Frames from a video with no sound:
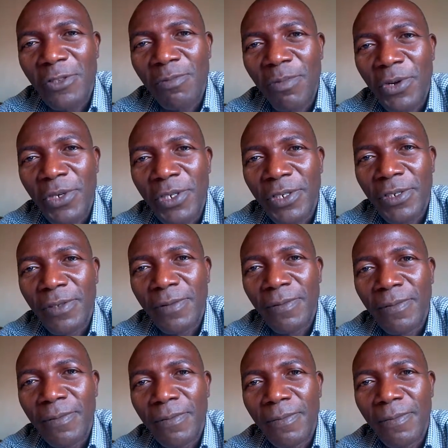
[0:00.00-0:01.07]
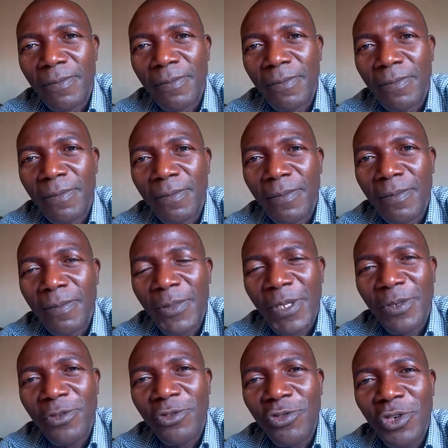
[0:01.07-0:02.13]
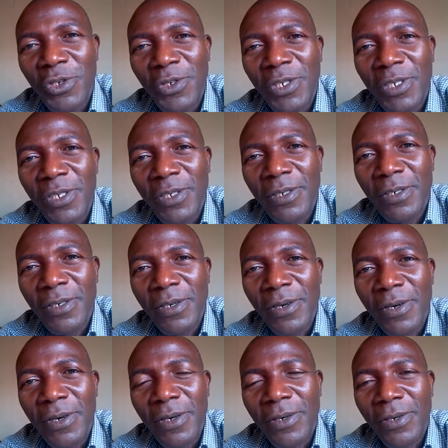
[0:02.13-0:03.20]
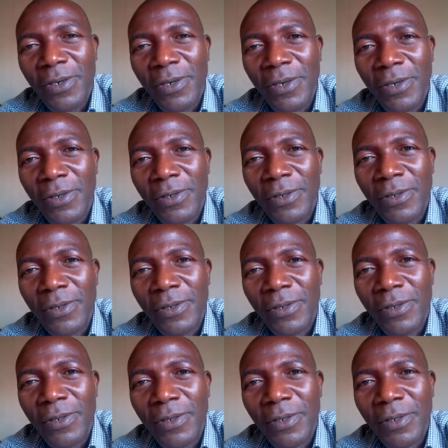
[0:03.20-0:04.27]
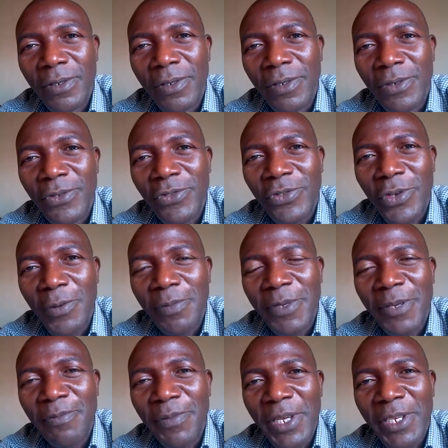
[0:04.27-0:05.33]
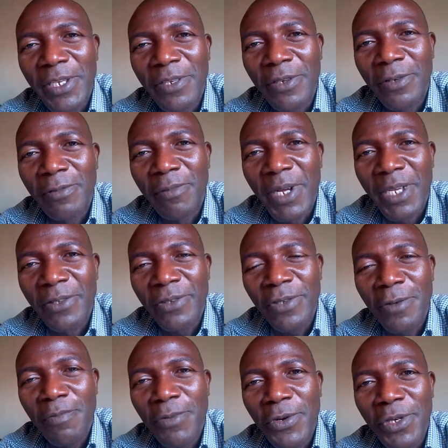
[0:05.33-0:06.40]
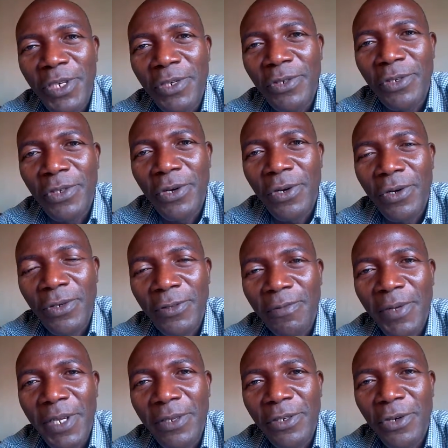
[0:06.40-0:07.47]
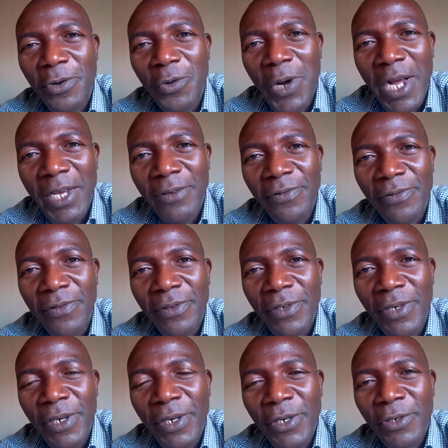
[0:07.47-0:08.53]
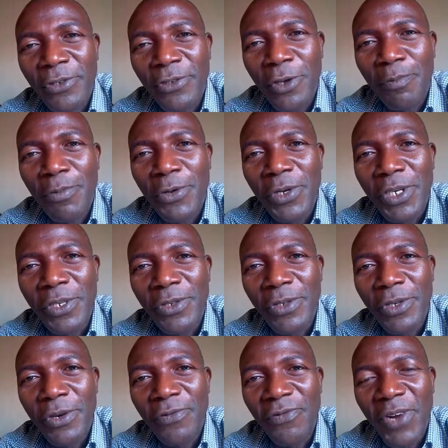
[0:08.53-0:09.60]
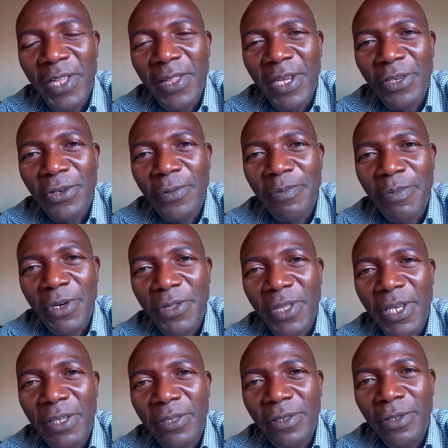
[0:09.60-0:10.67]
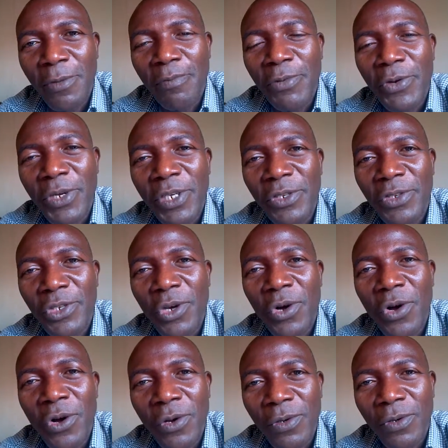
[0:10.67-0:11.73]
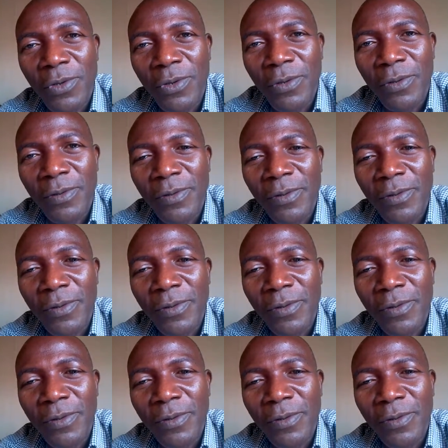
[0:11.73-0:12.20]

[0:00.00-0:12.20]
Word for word: exploit. Trust on God. Stop depending on man. Stop looking to your husband, your wife. Stop looking to your father, your mother. Stop looking to your uncle.